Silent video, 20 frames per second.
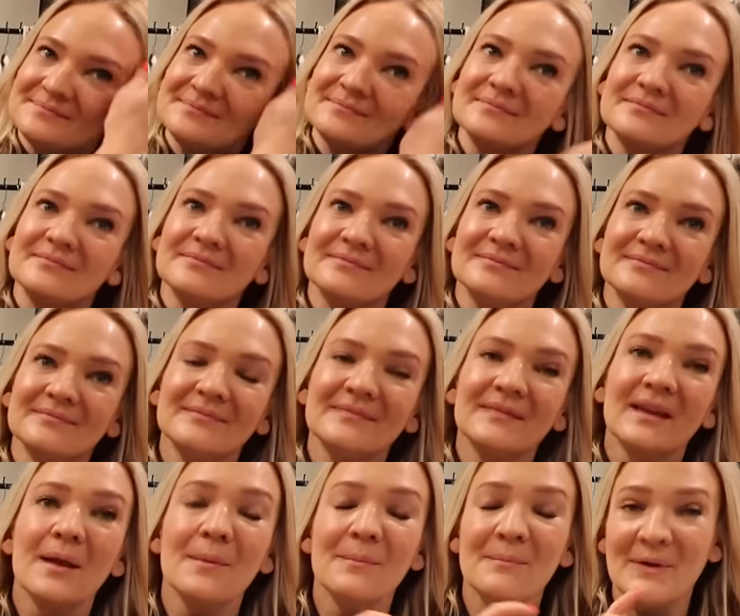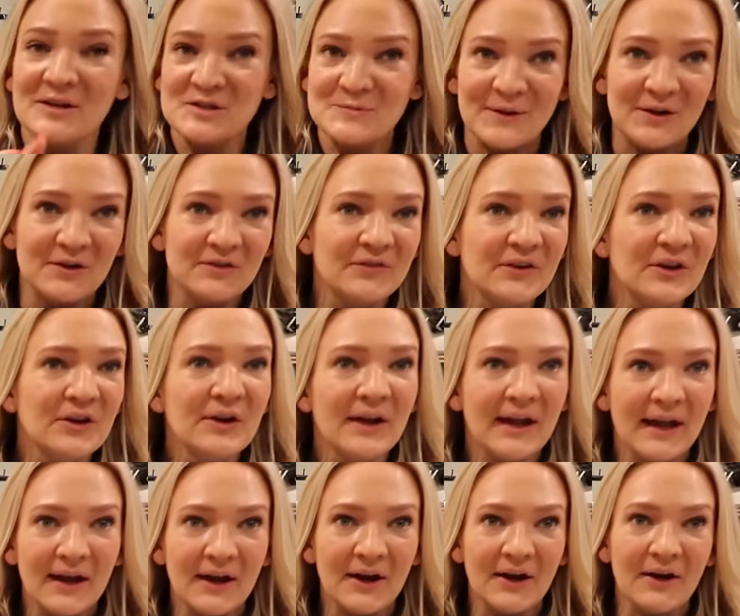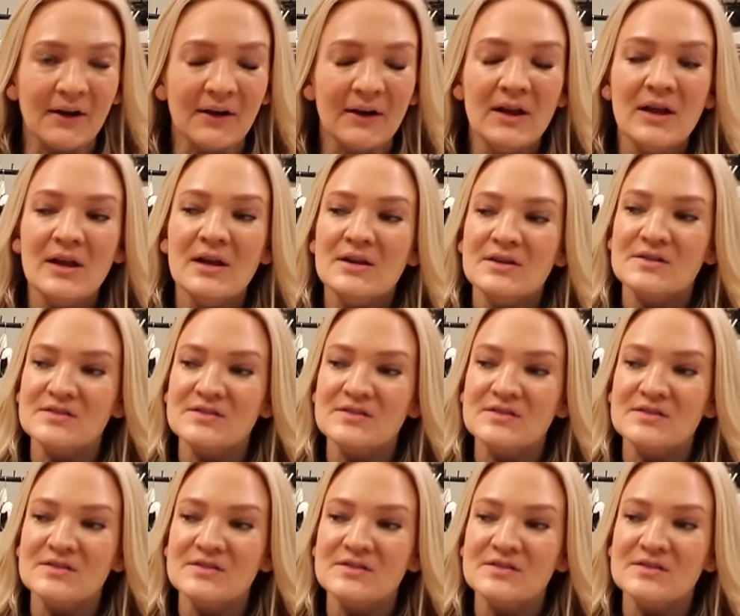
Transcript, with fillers: for your skin. Much better for your hair. Mm-hmm.